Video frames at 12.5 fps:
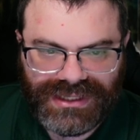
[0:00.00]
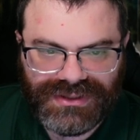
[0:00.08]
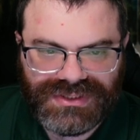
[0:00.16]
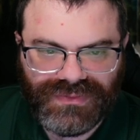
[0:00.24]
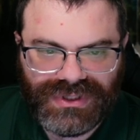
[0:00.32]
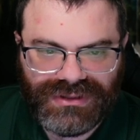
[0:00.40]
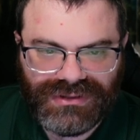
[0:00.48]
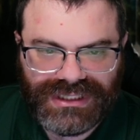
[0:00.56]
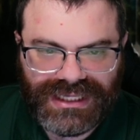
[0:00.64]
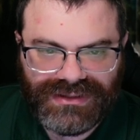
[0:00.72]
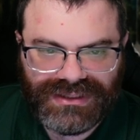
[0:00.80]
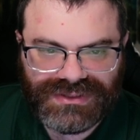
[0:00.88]
I also want to
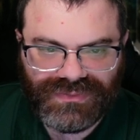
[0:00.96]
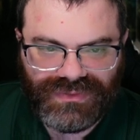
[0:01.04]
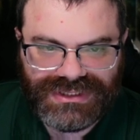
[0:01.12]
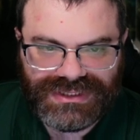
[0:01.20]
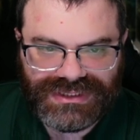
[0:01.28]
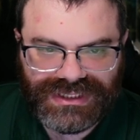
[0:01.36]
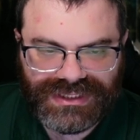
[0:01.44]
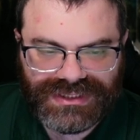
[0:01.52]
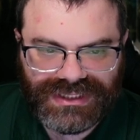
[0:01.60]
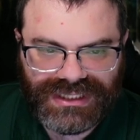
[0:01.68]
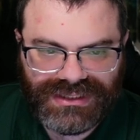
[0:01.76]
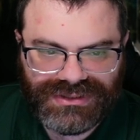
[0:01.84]
look at this one
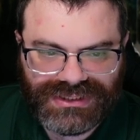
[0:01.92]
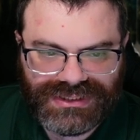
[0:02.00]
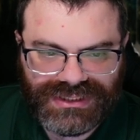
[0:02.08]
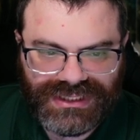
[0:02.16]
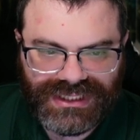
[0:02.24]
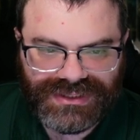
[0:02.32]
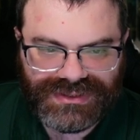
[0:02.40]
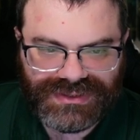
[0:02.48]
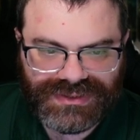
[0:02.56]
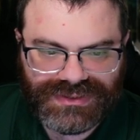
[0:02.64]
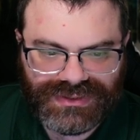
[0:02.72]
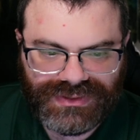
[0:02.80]
six again, just in
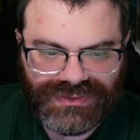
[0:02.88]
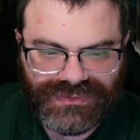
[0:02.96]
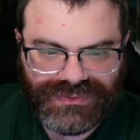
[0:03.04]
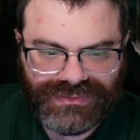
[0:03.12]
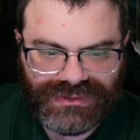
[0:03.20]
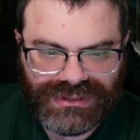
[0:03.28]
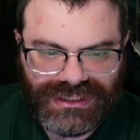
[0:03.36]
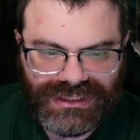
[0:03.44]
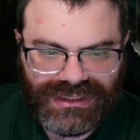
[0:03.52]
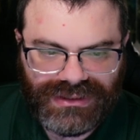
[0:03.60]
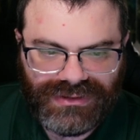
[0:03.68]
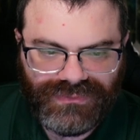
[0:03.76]
case. So
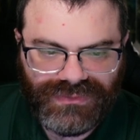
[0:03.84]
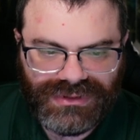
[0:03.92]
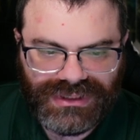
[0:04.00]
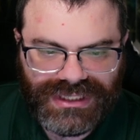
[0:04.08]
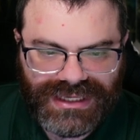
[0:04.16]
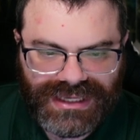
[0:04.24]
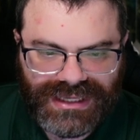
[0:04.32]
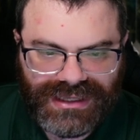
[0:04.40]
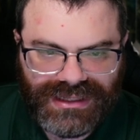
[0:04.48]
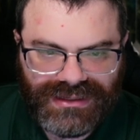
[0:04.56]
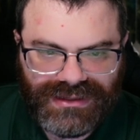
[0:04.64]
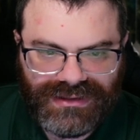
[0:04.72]
we're looking
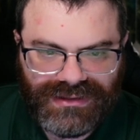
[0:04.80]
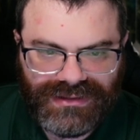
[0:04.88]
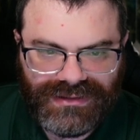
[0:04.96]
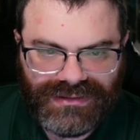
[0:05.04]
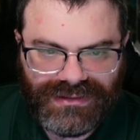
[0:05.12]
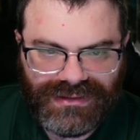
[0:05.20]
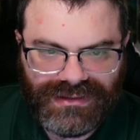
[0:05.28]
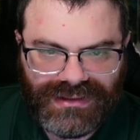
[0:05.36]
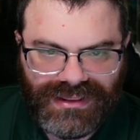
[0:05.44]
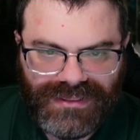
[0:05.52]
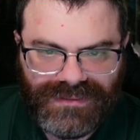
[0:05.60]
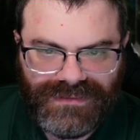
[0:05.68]
at
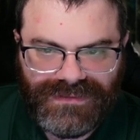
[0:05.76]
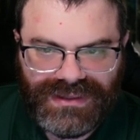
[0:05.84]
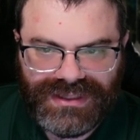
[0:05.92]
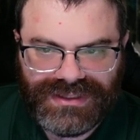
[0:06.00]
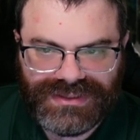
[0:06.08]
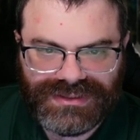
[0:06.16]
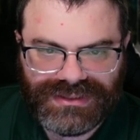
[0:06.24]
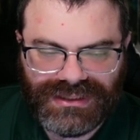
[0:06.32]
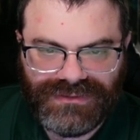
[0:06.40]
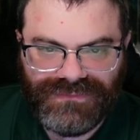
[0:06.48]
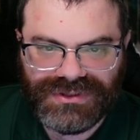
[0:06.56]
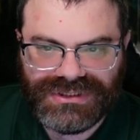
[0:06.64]
these.
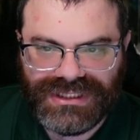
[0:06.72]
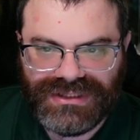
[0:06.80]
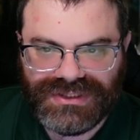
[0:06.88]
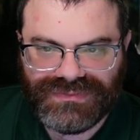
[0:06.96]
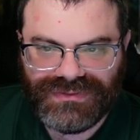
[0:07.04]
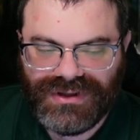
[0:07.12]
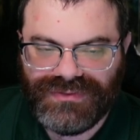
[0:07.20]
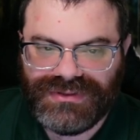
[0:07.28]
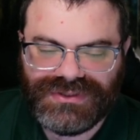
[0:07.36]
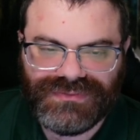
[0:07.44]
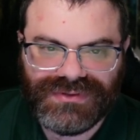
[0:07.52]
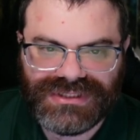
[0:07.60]
Unfortunately, this row. Oh,
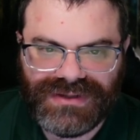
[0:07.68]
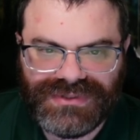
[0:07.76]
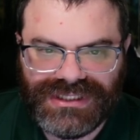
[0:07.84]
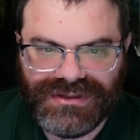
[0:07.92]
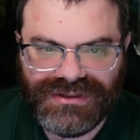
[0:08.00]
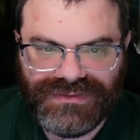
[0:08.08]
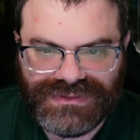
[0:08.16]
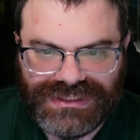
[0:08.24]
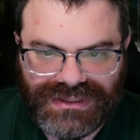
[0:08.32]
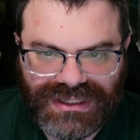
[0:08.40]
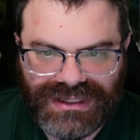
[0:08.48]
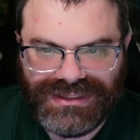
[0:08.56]
this row's empty. I could have
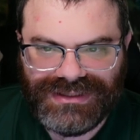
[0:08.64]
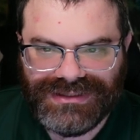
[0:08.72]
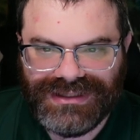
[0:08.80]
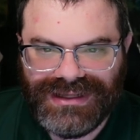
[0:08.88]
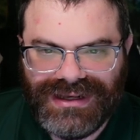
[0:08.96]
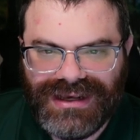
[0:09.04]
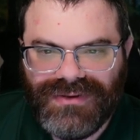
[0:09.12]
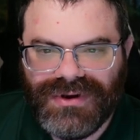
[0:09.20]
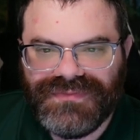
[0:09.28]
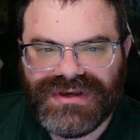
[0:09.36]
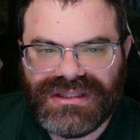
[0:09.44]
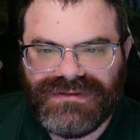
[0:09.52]
seen that.
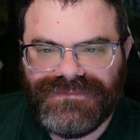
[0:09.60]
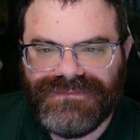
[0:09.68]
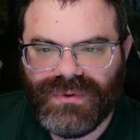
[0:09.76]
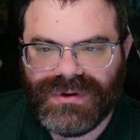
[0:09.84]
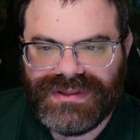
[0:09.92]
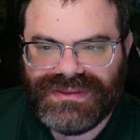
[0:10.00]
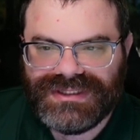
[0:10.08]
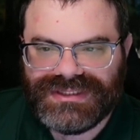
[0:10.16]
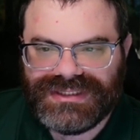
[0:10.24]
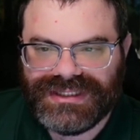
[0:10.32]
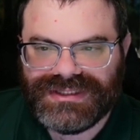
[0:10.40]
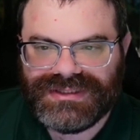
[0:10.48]
Well, we got the four and the
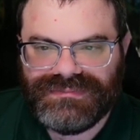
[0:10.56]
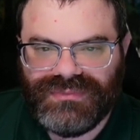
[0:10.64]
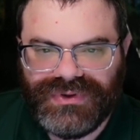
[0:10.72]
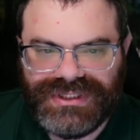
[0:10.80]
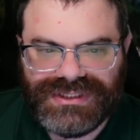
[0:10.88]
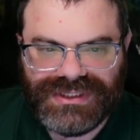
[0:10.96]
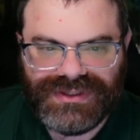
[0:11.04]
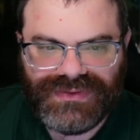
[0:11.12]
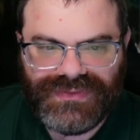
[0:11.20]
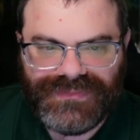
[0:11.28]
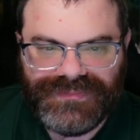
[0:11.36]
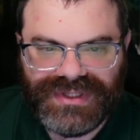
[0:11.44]
six
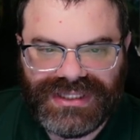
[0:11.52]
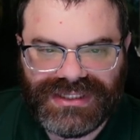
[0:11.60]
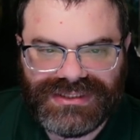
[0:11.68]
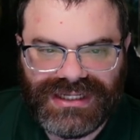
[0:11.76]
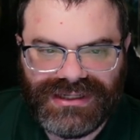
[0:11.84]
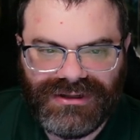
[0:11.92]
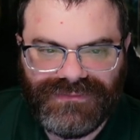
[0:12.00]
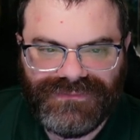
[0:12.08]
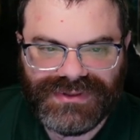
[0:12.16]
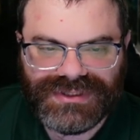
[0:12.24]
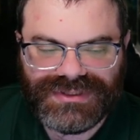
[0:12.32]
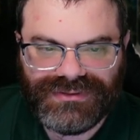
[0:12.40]
pointing. But that's not
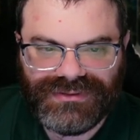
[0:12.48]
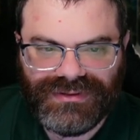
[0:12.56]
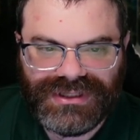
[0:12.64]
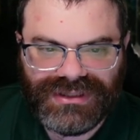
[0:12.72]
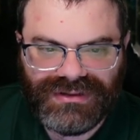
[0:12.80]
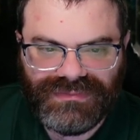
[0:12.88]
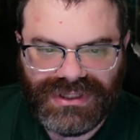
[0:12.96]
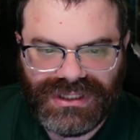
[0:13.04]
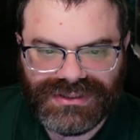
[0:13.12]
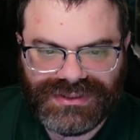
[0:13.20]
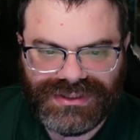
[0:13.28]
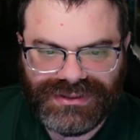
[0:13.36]
helpful because they're already in the
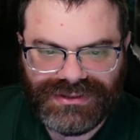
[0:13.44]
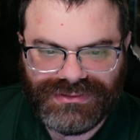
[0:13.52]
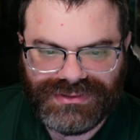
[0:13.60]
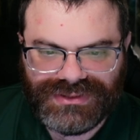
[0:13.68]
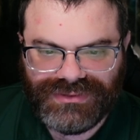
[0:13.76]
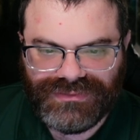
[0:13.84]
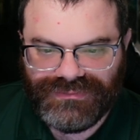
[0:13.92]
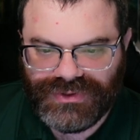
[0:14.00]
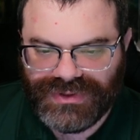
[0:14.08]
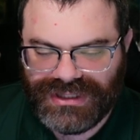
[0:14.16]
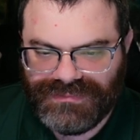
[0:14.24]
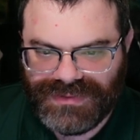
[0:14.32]
box here. So,
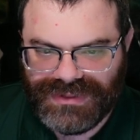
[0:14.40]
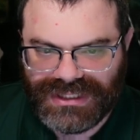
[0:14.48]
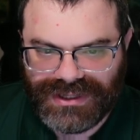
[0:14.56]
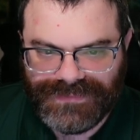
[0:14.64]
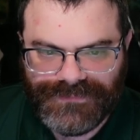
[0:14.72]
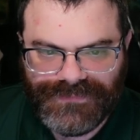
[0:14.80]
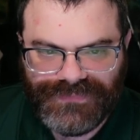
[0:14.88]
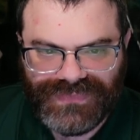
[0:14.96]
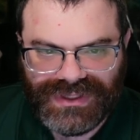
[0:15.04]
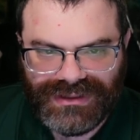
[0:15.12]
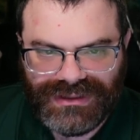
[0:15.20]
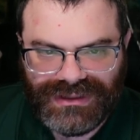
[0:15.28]
okay, maybe not.
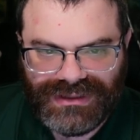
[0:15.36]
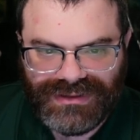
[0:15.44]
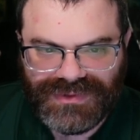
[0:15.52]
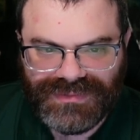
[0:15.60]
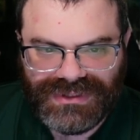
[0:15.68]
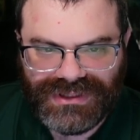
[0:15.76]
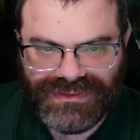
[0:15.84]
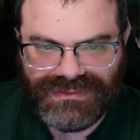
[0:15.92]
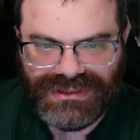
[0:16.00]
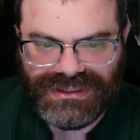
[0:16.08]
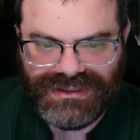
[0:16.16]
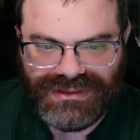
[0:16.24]
Maybe not
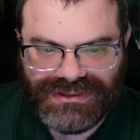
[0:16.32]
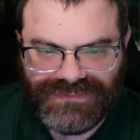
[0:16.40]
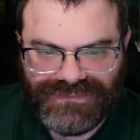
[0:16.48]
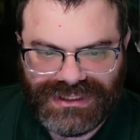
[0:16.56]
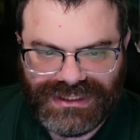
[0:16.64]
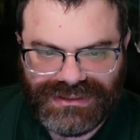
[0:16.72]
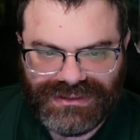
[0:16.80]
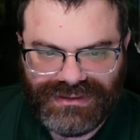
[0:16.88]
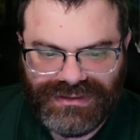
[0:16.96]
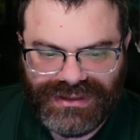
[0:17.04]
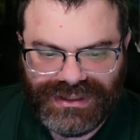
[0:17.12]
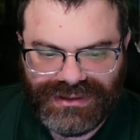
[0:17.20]
anything to find
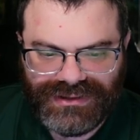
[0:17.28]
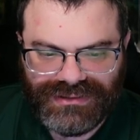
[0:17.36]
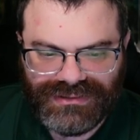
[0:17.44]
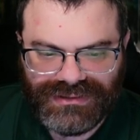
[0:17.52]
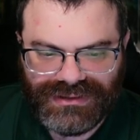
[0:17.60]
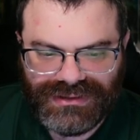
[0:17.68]
there.